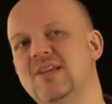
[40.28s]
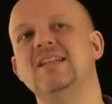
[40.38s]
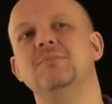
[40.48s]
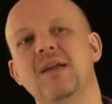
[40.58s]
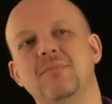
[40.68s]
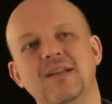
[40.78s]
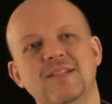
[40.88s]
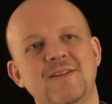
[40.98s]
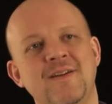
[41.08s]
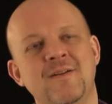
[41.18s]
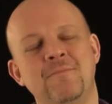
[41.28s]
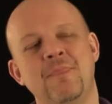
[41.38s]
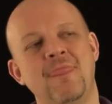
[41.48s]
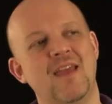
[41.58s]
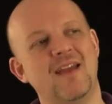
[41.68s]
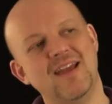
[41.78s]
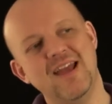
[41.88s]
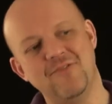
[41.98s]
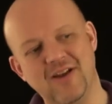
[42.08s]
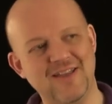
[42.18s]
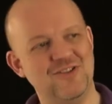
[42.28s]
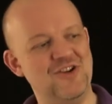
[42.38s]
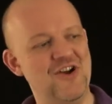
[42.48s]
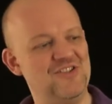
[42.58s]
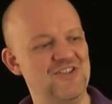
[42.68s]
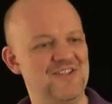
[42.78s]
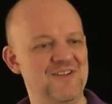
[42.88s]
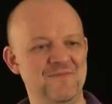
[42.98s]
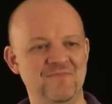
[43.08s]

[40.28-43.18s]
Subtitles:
saying to people is, if I get the chances,